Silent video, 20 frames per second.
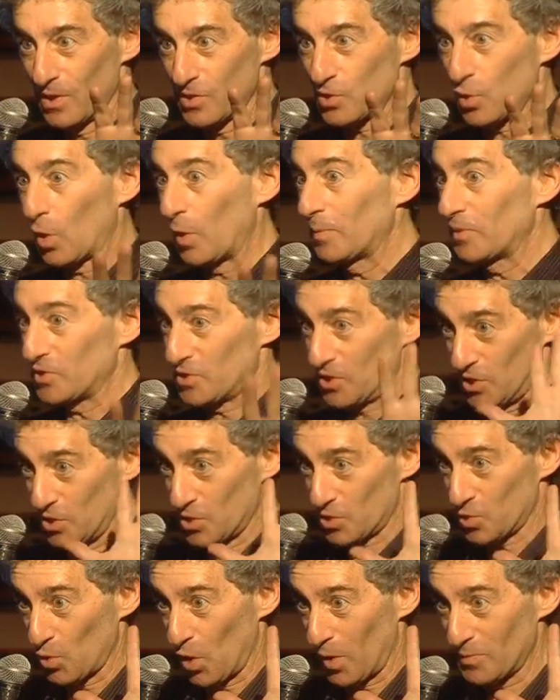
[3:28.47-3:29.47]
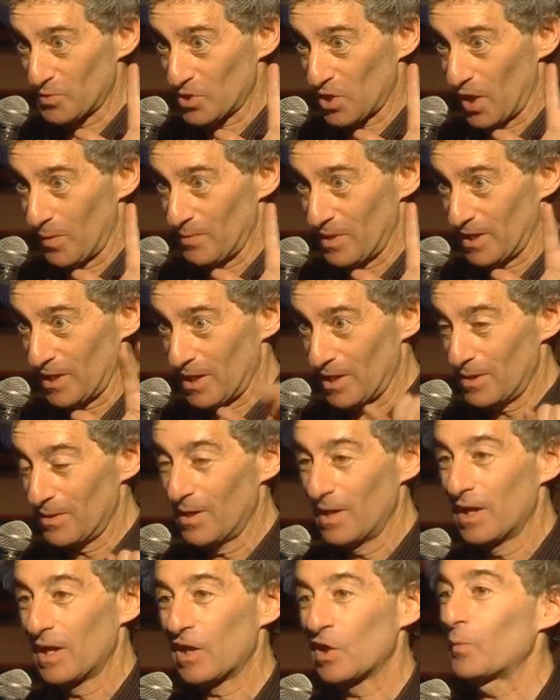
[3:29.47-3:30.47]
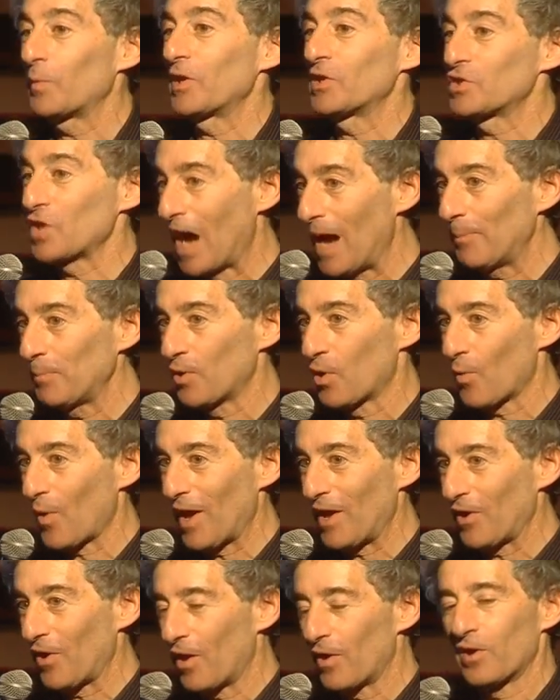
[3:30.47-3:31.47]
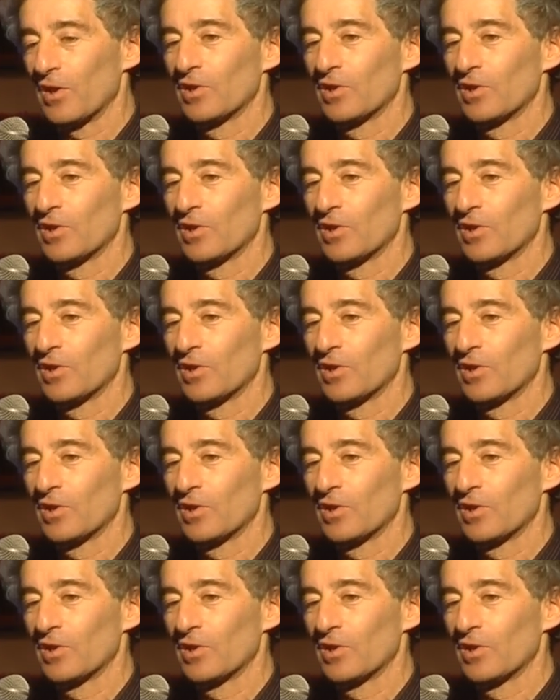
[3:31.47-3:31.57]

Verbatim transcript: So we'll be able to see the storms coming in. It'll be a Doppler radar.